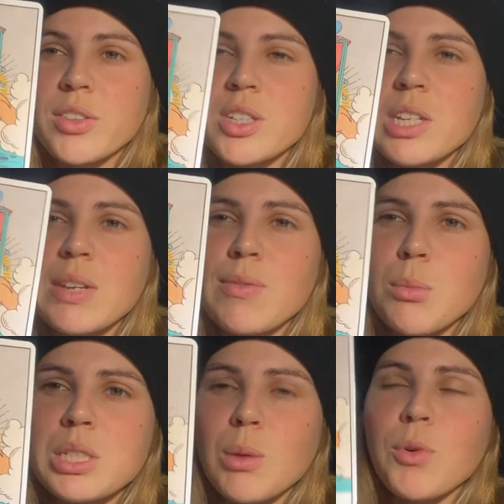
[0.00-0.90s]
This could even
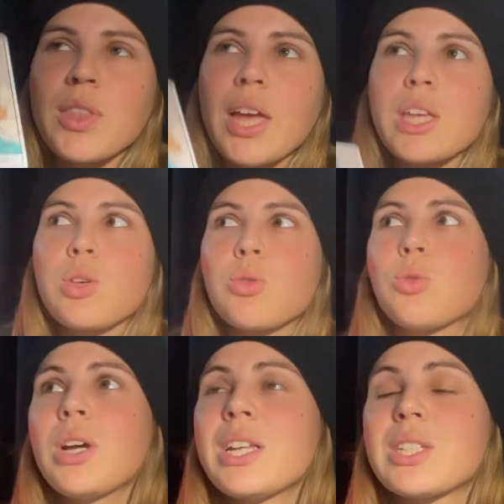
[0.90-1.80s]
be someone that
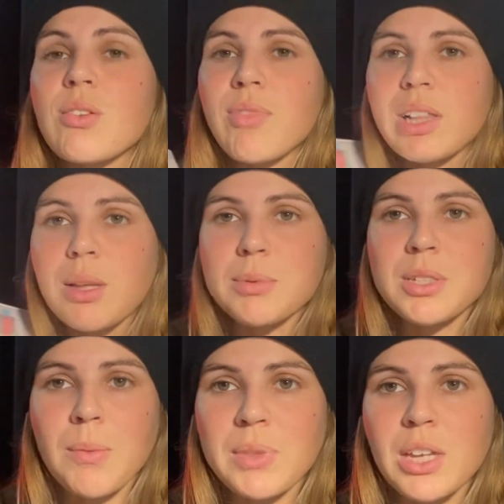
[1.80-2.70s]
you develop
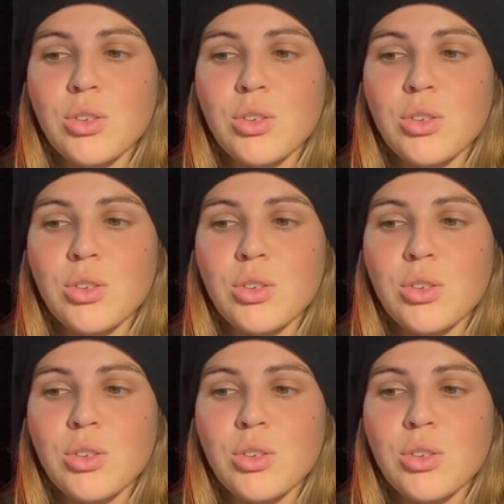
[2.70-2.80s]
something,